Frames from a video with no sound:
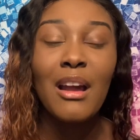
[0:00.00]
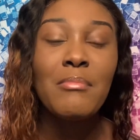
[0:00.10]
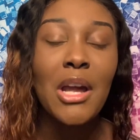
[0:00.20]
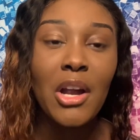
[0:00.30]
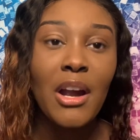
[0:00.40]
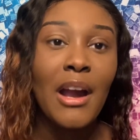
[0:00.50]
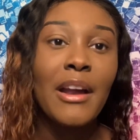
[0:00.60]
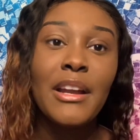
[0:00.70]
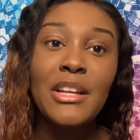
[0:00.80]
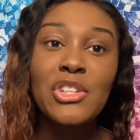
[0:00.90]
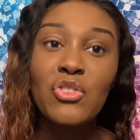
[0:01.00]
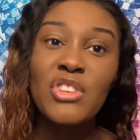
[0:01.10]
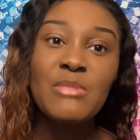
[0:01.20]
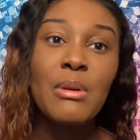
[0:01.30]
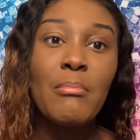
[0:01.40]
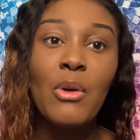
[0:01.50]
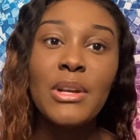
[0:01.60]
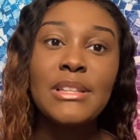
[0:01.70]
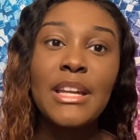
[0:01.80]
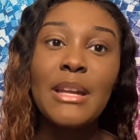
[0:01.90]
in these streets
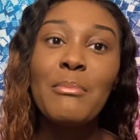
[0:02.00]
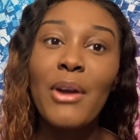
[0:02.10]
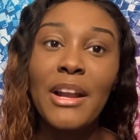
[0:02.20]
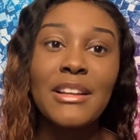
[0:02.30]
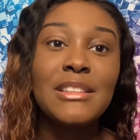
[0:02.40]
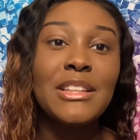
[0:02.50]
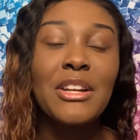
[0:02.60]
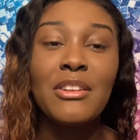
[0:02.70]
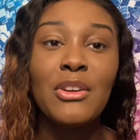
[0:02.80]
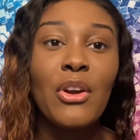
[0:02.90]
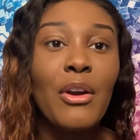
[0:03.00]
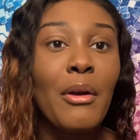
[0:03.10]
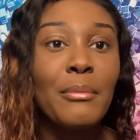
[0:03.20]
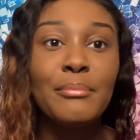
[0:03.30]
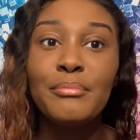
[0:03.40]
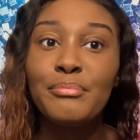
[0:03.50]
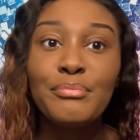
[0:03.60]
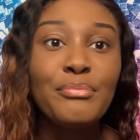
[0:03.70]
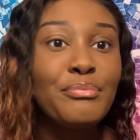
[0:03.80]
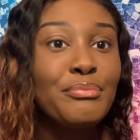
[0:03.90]
promoting teen pregnancy, because, girl,
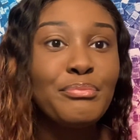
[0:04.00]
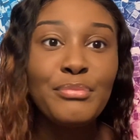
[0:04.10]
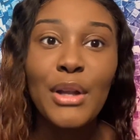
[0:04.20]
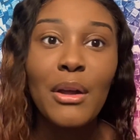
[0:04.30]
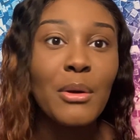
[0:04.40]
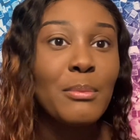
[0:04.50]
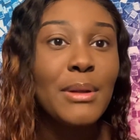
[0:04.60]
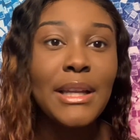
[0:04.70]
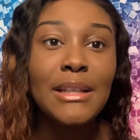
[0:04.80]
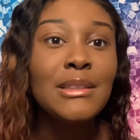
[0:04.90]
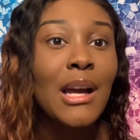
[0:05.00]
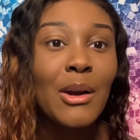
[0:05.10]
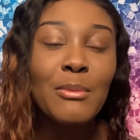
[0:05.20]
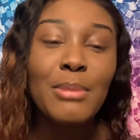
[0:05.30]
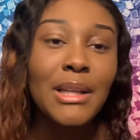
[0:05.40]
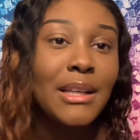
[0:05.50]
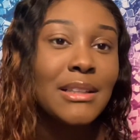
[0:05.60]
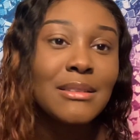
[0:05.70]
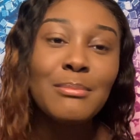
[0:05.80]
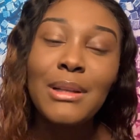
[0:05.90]
no, please don't. Please,
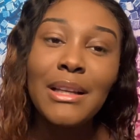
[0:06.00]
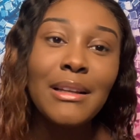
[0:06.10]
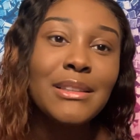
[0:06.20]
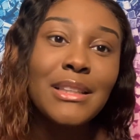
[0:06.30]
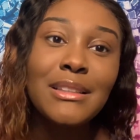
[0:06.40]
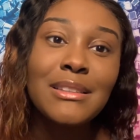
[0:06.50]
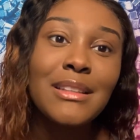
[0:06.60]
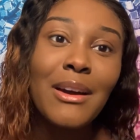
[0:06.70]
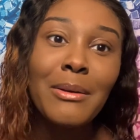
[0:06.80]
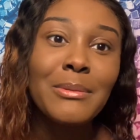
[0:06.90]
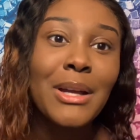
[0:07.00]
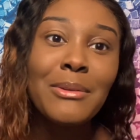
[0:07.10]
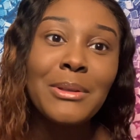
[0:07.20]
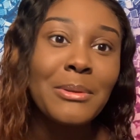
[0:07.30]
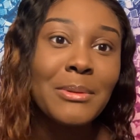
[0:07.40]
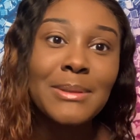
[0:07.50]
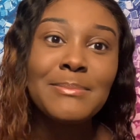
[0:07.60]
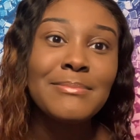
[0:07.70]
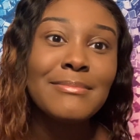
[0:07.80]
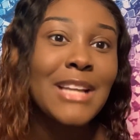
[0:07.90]
Jesus, don't do it.
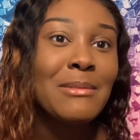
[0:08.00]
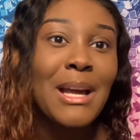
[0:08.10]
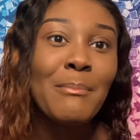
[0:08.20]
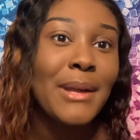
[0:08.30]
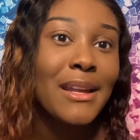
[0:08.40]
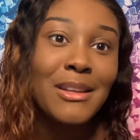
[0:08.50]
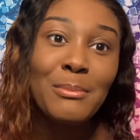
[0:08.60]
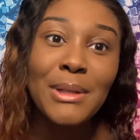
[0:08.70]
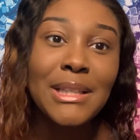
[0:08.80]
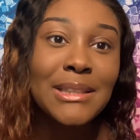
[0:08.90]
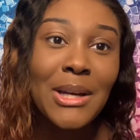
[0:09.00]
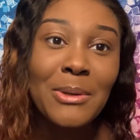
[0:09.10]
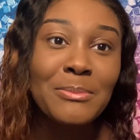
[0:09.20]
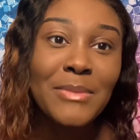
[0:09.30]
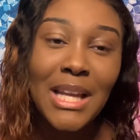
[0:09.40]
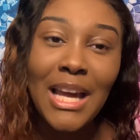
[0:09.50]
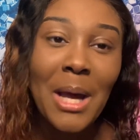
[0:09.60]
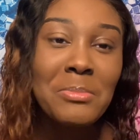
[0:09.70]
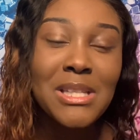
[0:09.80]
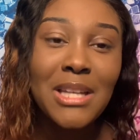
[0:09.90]
I'm begging you, please don't.
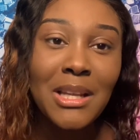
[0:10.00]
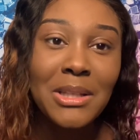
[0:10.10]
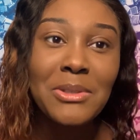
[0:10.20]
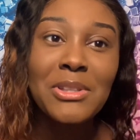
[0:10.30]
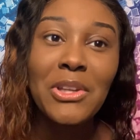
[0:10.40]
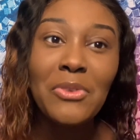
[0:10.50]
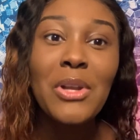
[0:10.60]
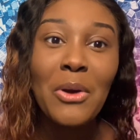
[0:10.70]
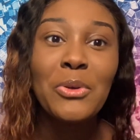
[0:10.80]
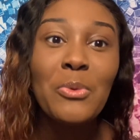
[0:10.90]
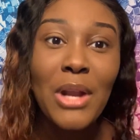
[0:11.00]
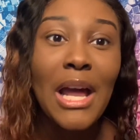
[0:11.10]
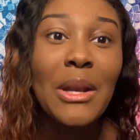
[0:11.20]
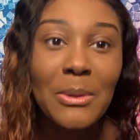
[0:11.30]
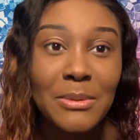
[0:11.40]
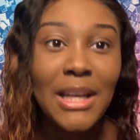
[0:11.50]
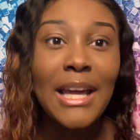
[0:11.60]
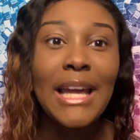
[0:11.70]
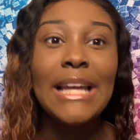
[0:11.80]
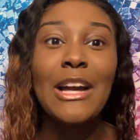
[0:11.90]
I'm just telling you so you don't do what I do.
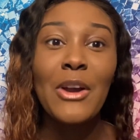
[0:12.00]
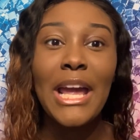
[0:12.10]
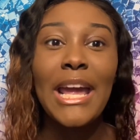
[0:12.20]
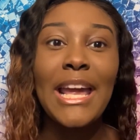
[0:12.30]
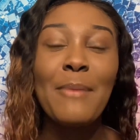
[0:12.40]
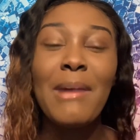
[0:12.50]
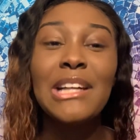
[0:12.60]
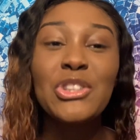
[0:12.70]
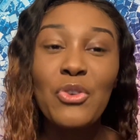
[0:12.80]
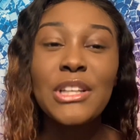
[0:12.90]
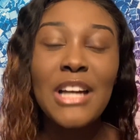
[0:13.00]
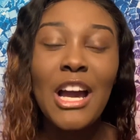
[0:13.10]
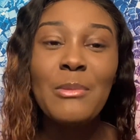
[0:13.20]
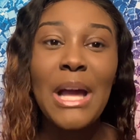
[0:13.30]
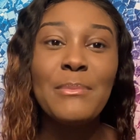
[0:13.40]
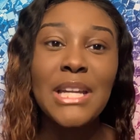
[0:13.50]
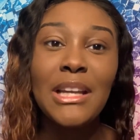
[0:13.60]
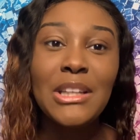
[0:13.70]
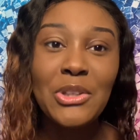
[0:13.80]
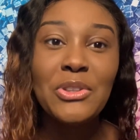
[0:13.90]
Okay, in my story times, I'm
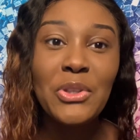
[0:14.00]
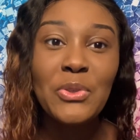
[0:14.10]
telling you